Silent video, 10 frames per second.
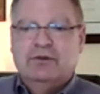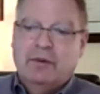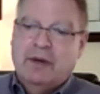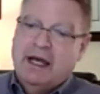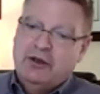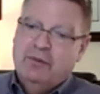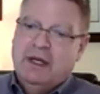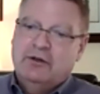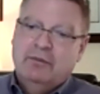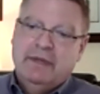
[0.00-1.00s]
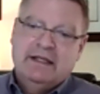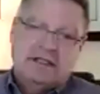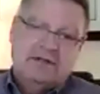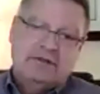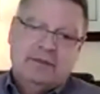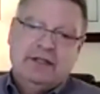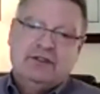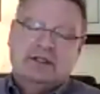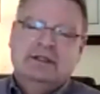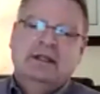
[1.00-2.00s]
or ecumenical based
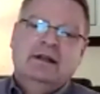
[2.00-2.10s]
information